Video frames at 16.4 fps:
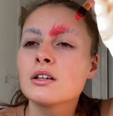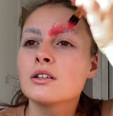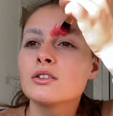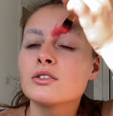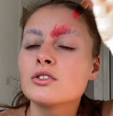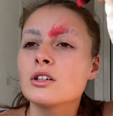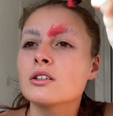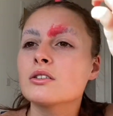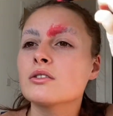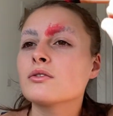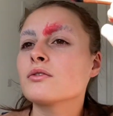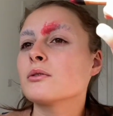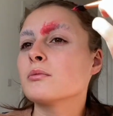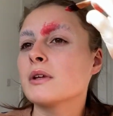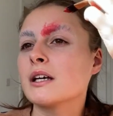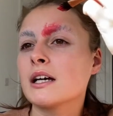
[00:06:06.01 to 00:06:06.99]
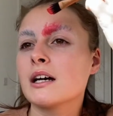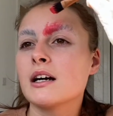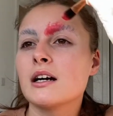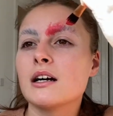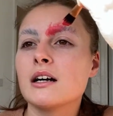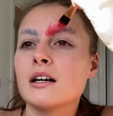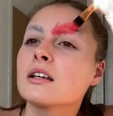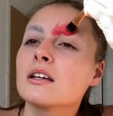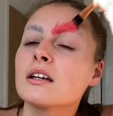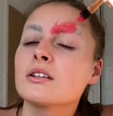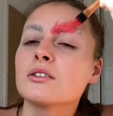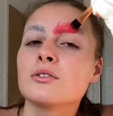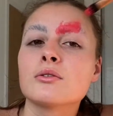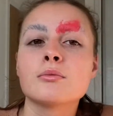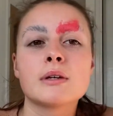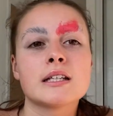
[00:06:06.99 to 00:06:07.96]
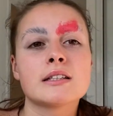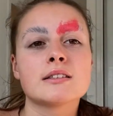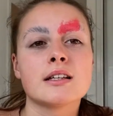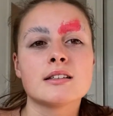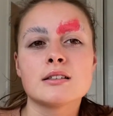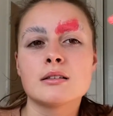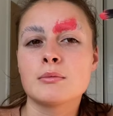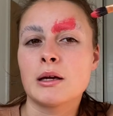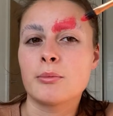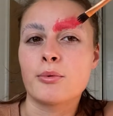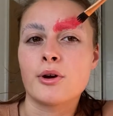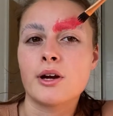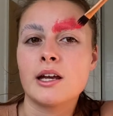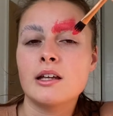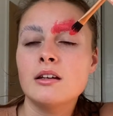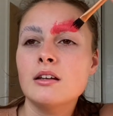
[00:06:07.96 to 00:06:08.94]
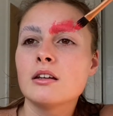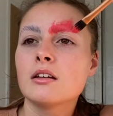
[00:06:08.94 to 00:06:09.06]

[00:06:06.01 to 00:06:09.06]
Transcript: just from like a, I don't know, makes sense in my brain.